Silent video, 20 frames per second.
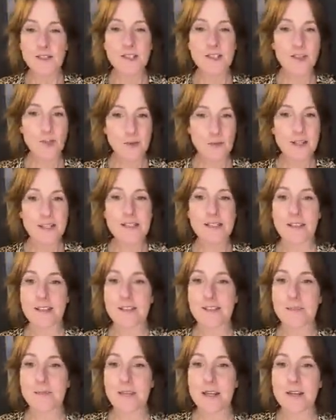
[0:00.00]
So many
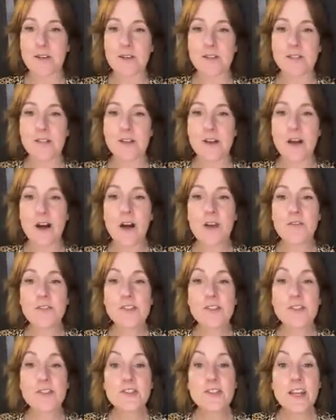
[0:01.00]
sassy Mai quotes.
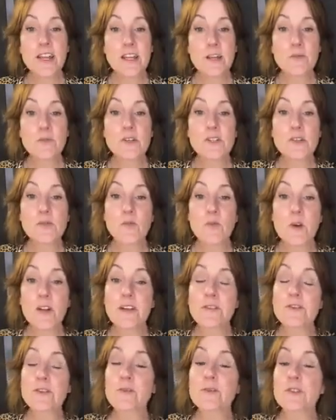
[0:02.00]
Officer Jenny was
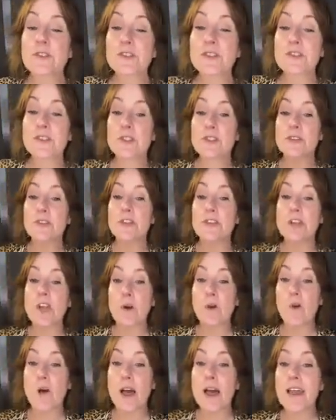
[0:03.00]
one of your roles too. You
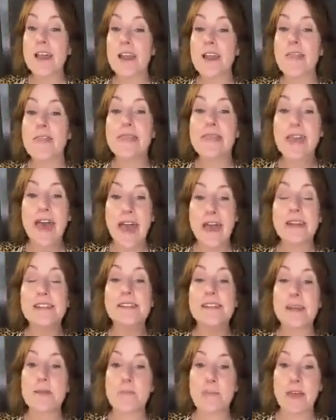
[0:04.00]
know what? That
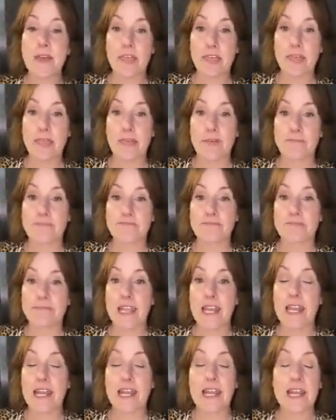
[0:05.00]
is a myth.
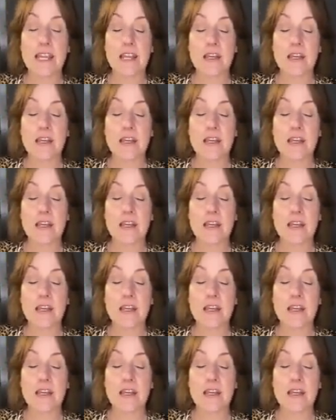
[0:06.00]
And